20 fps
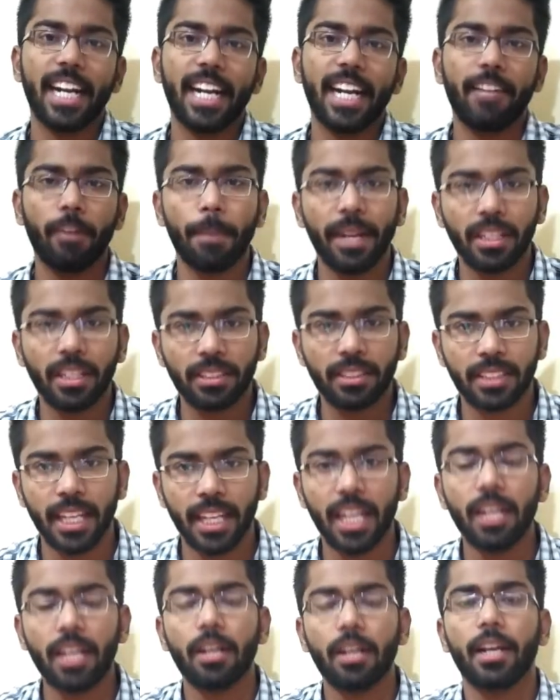It will be in
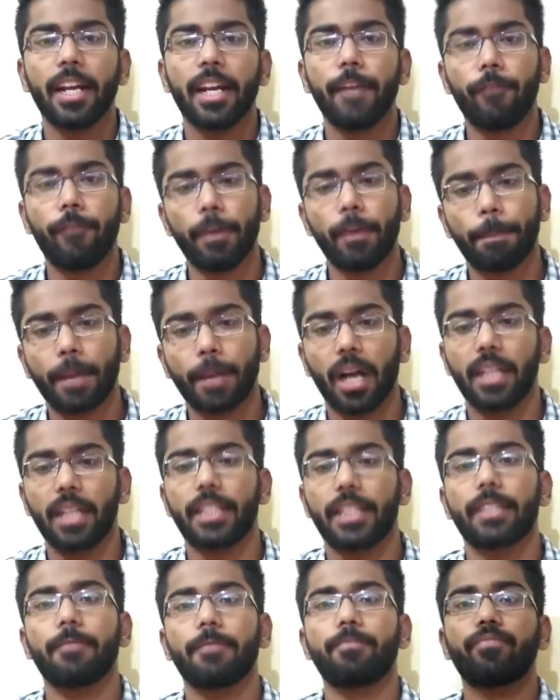sale in
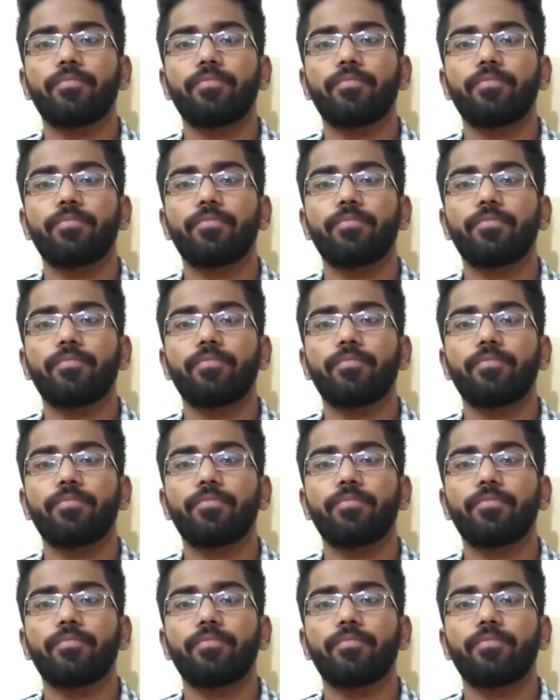Flipkart.